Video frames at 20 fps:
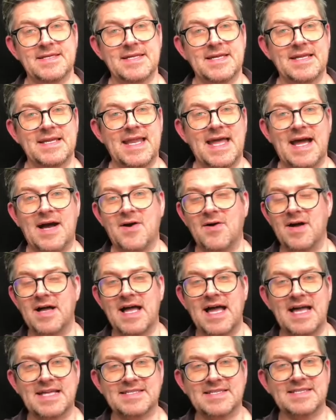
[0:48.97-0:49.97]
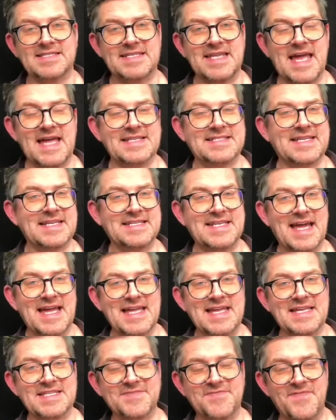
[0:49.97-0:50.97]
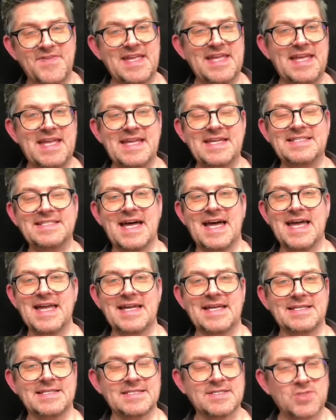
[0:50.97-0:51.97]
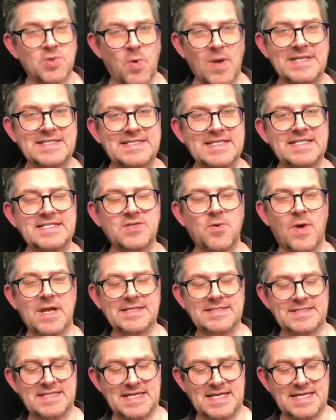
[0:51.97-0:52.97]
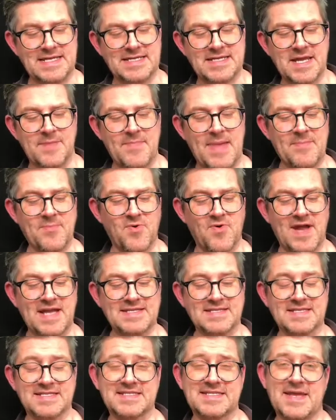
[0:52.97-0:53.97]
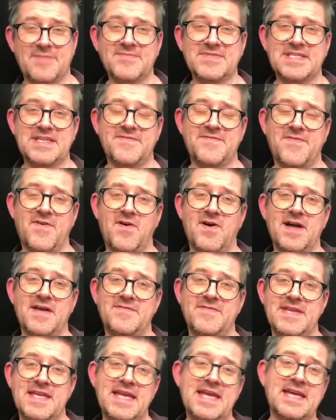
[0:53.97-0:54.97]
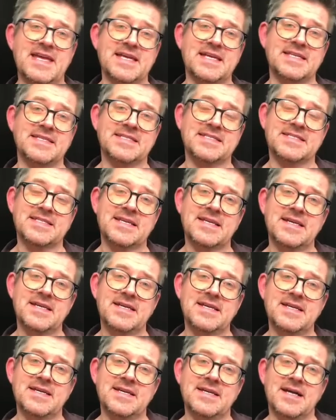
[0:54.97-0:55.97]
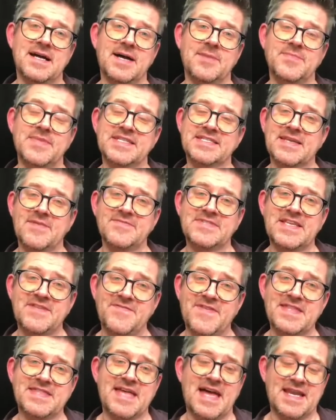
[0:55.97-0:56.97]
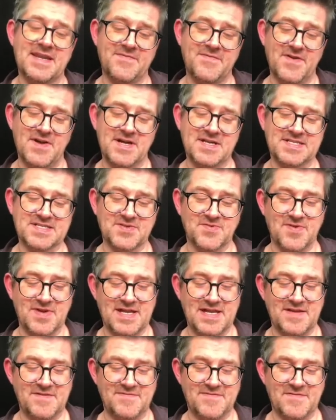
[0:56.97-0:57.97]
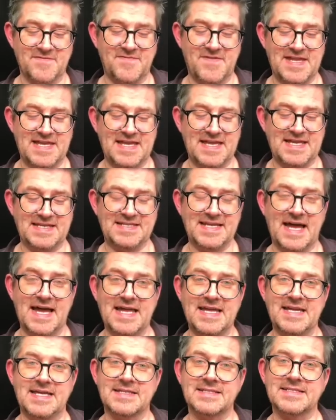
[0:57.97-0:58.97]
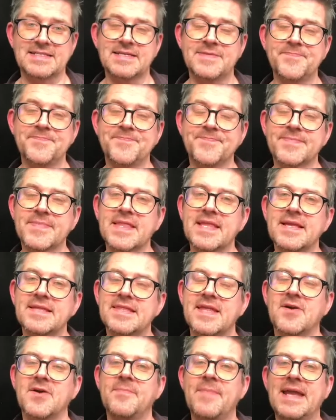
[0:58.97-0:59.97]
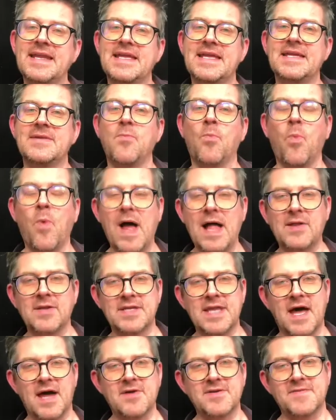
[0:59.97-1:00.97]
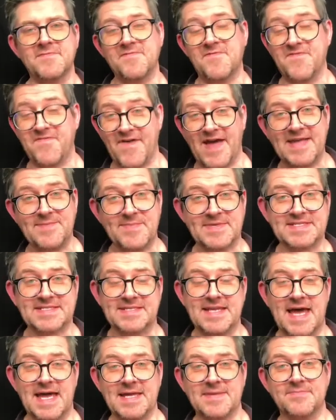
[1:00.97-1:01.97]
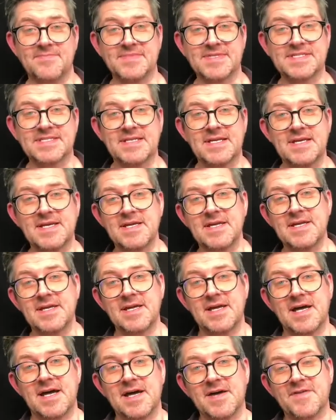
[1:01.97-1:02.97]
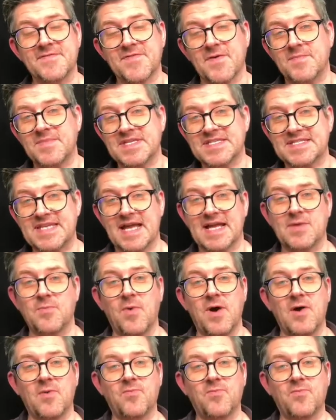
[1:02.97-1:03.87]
Now, as I said, today is VE Day and 2020 commemorates 75 years, the 75th anniversary of VE Day. And there are many well-known and famous names from the Second World